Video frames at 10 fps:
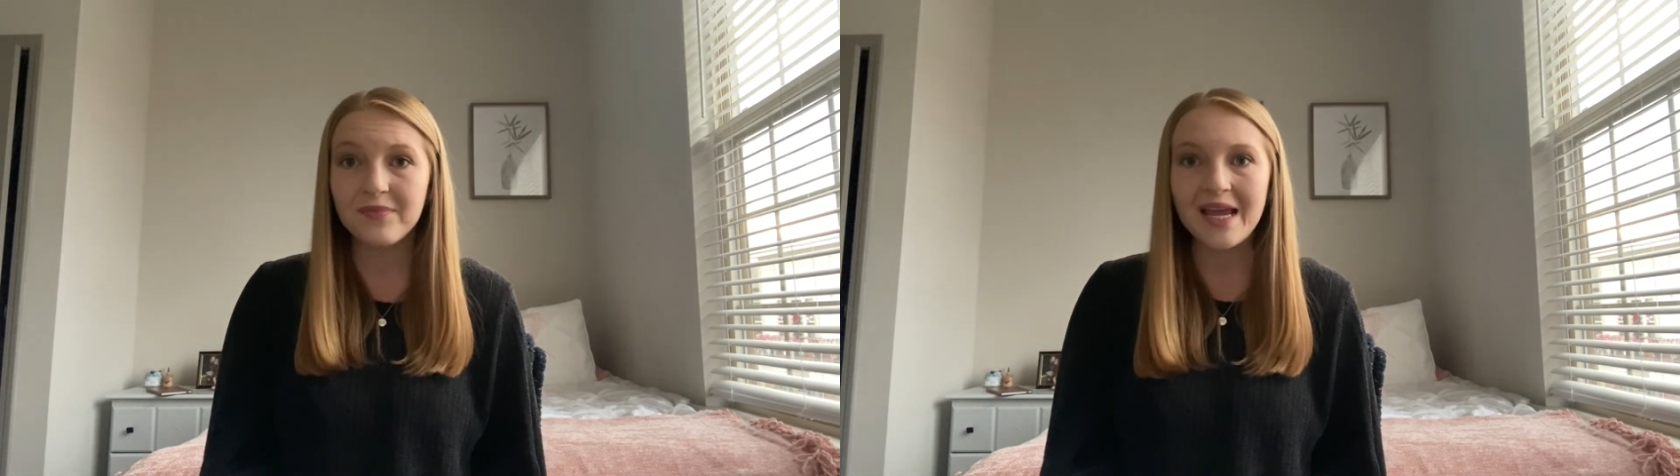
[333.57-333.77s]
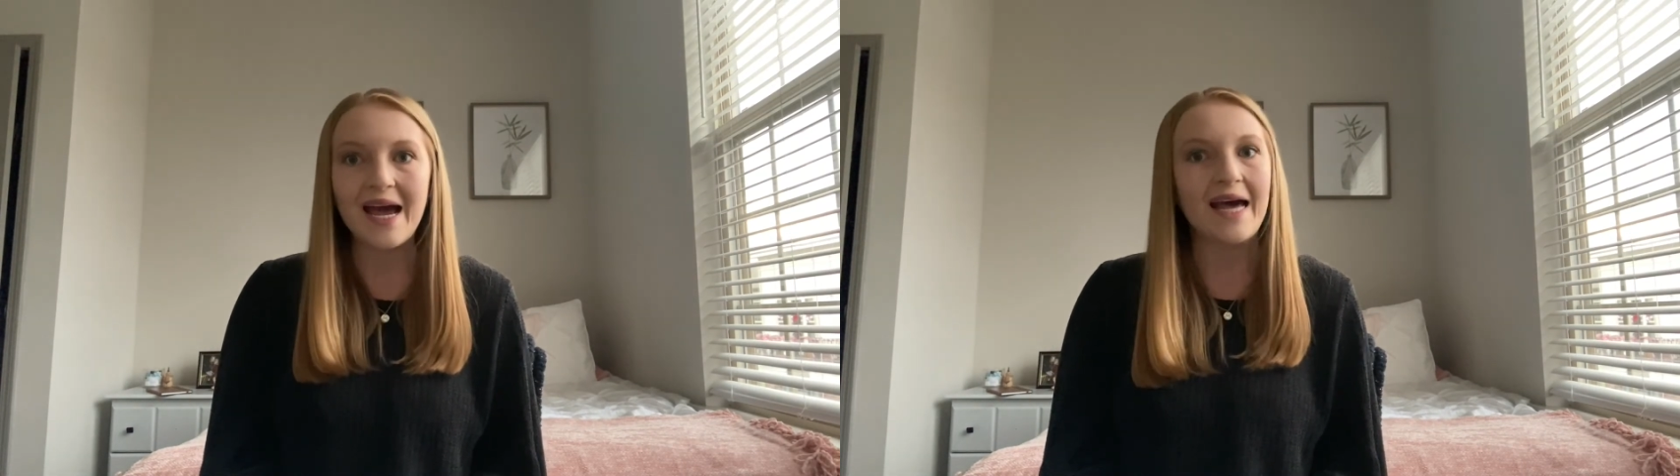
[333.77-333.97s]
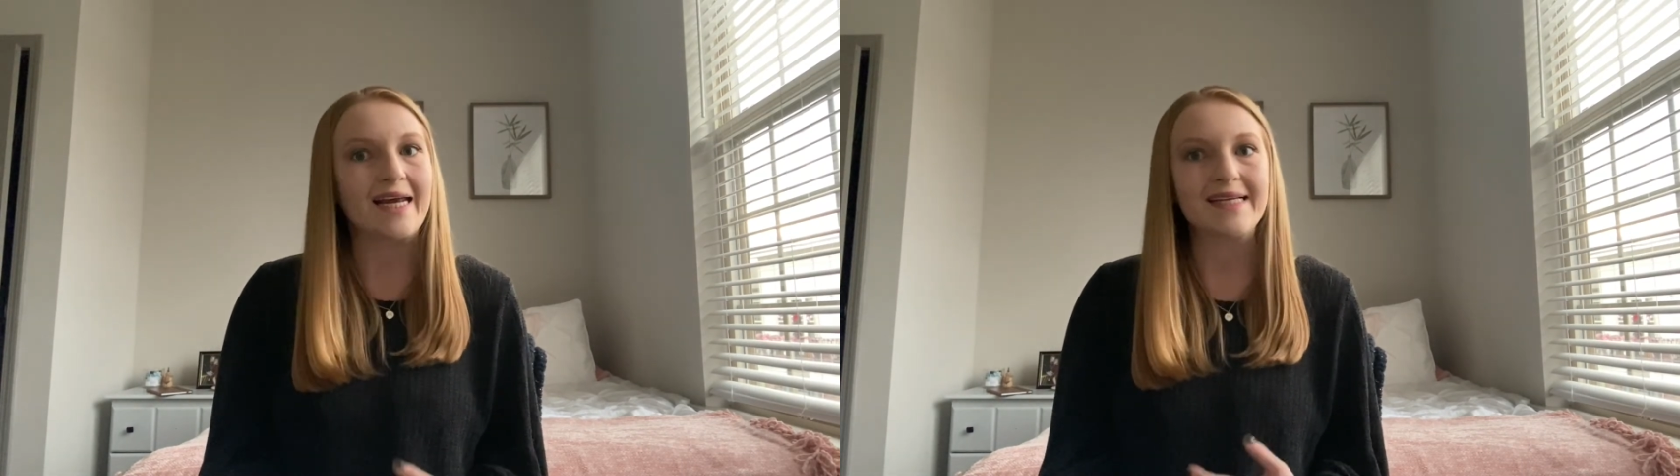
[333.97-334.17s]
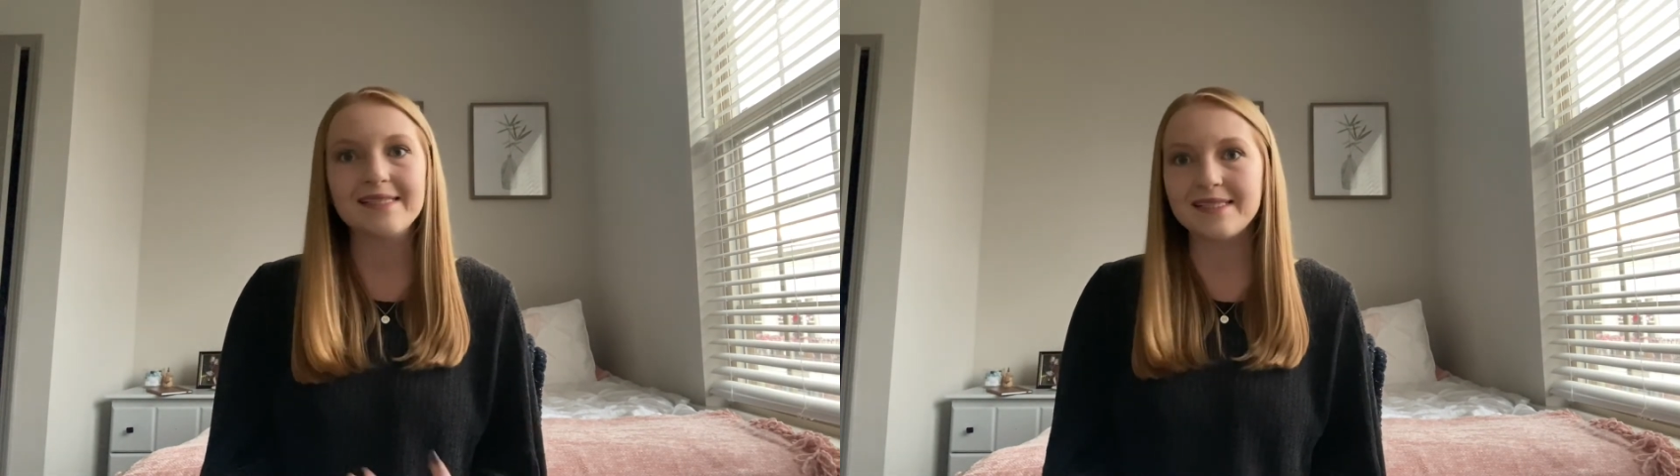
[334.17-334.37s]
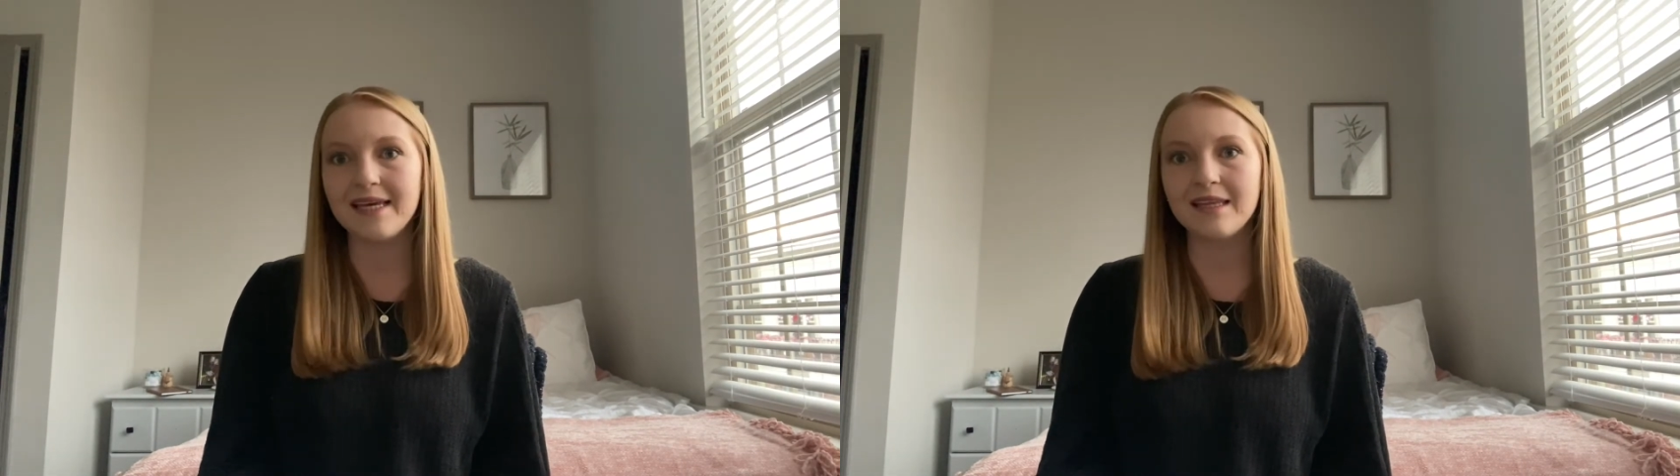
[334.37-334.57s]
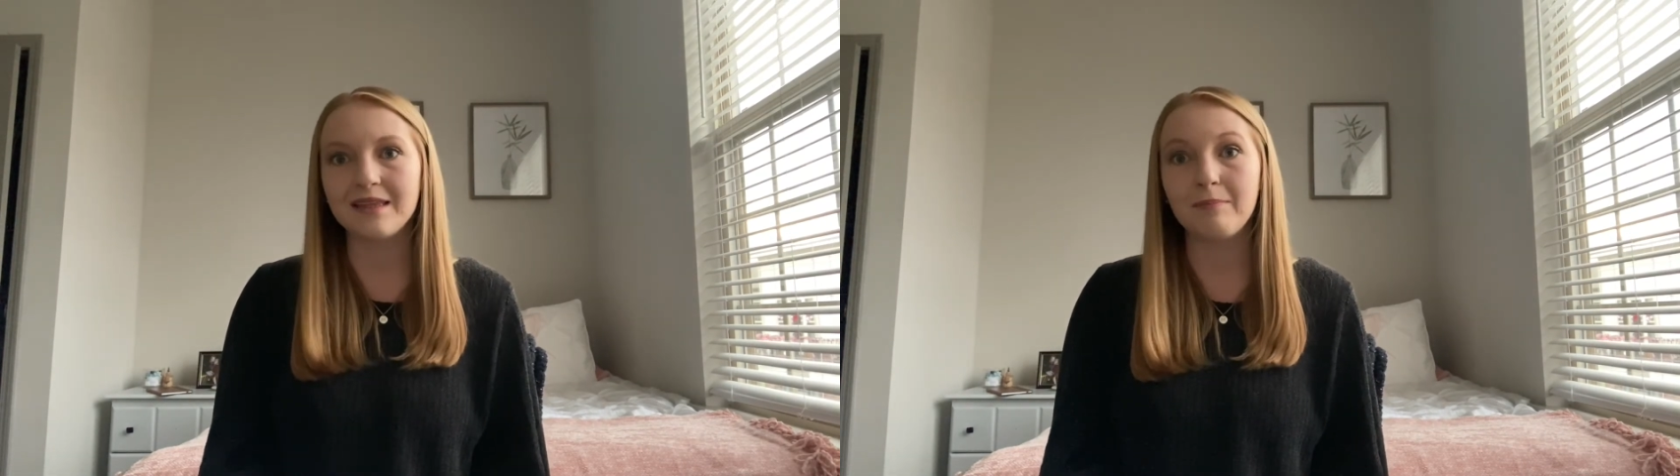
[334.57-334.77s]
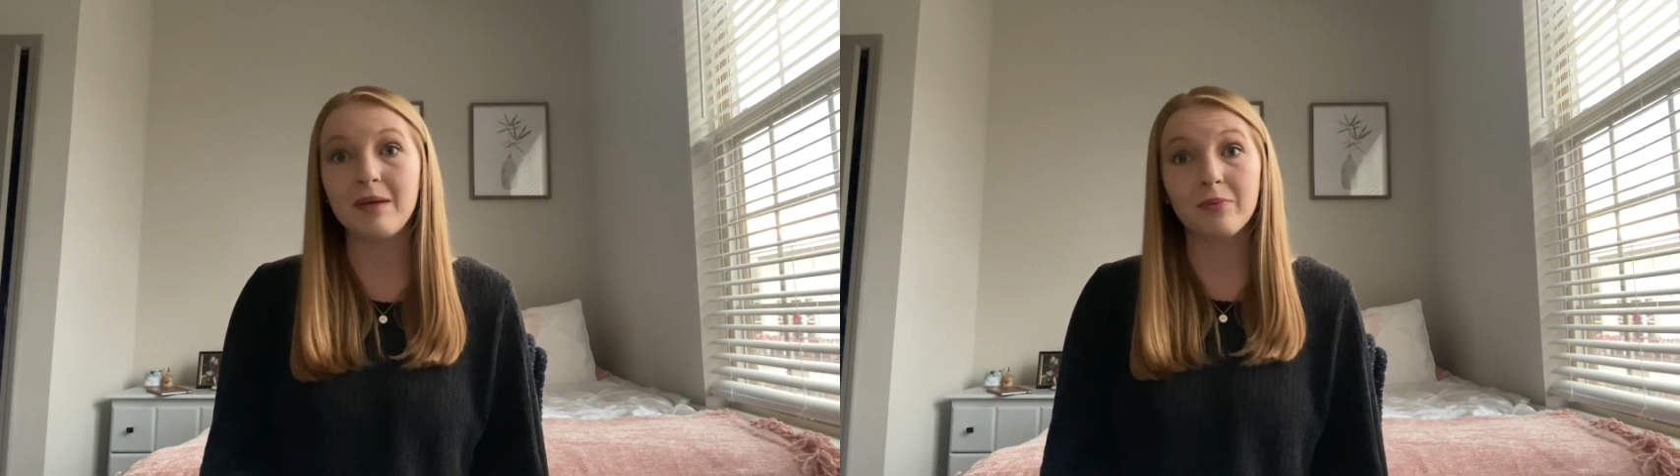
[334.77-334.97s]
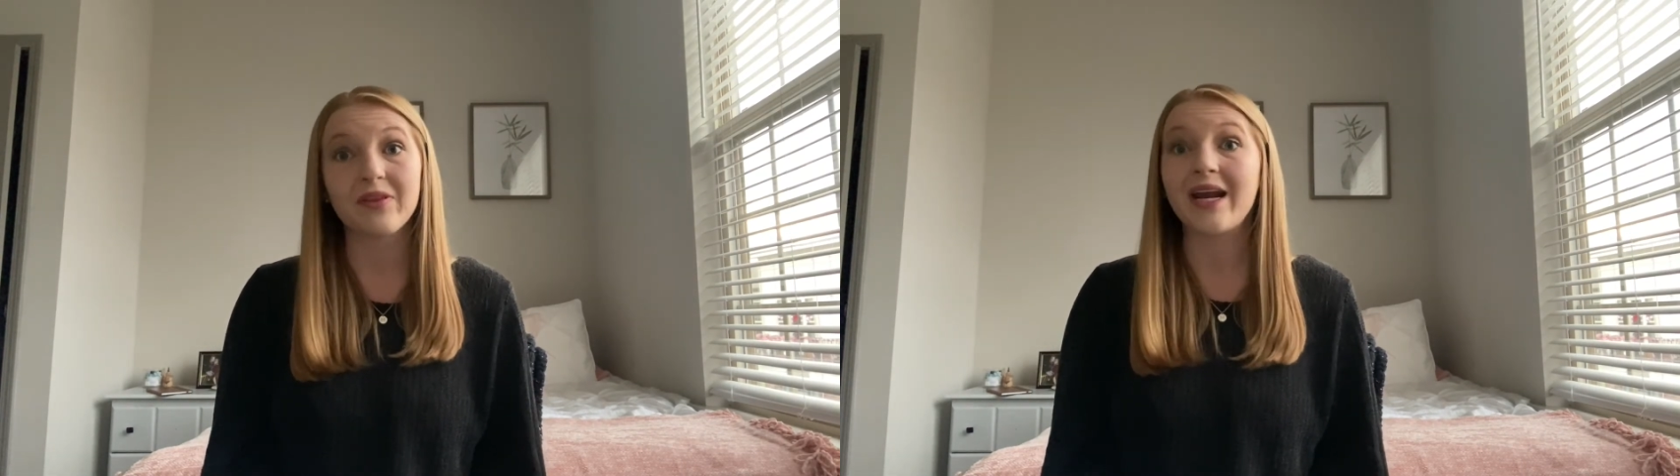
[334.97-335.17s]
And I can say that the
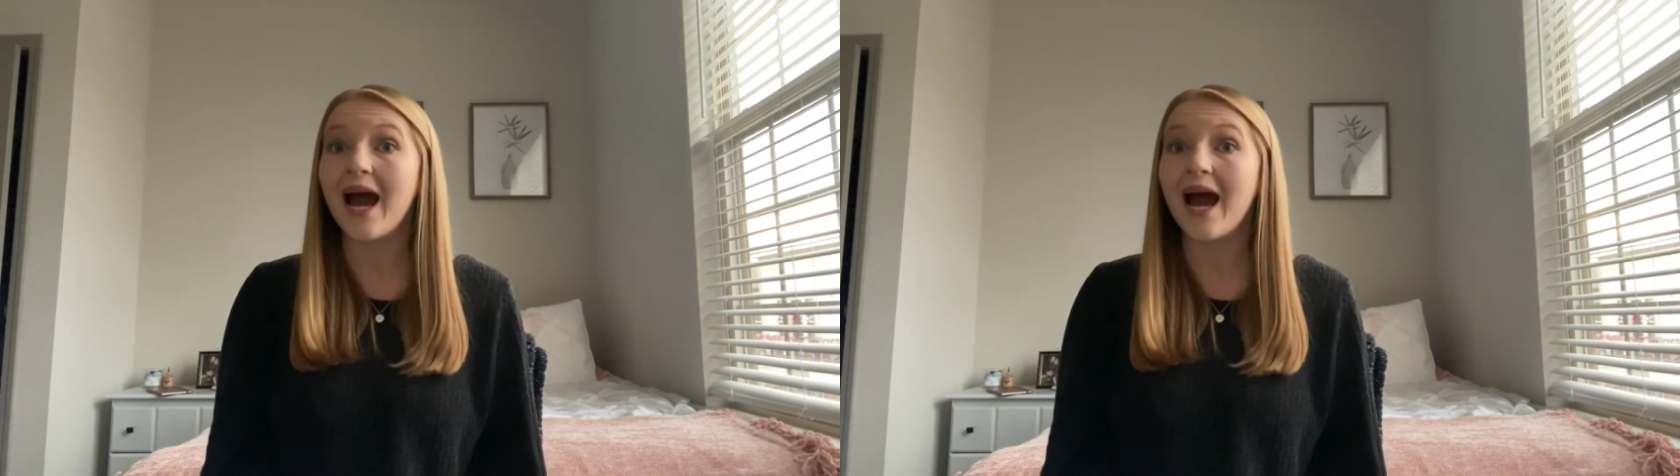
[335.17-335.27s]
people that I